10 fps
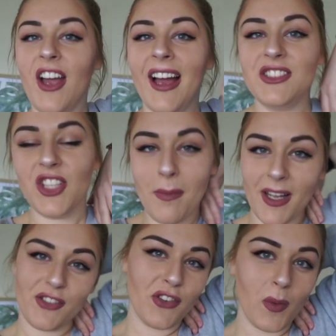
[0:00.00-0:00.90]
you guys so
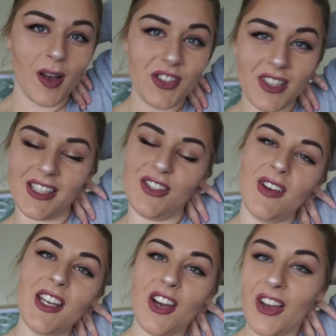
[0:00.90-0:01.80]
much for watching this
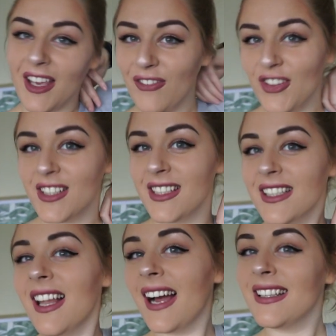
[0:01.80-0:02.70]
video. If you
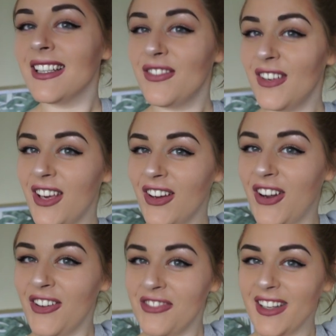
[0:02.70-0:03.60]
did like this video,
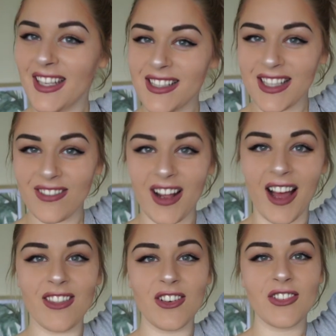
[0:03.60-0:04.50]
don't forget to give it.
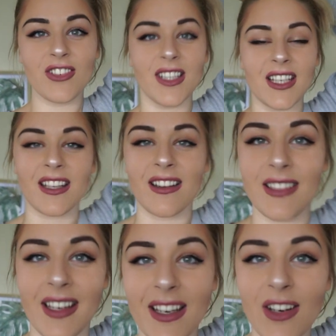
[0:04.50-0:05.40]
I look
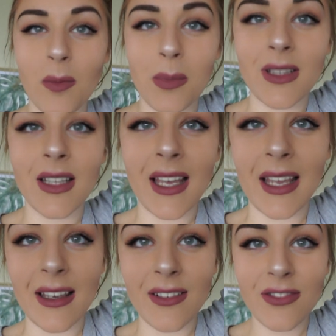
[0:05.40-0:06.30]
ridiculous. I cannot
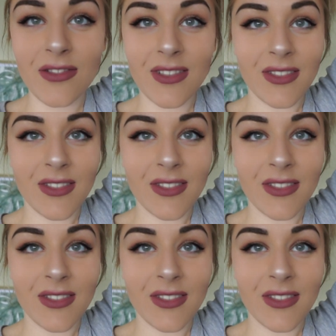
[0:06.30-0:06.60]
believe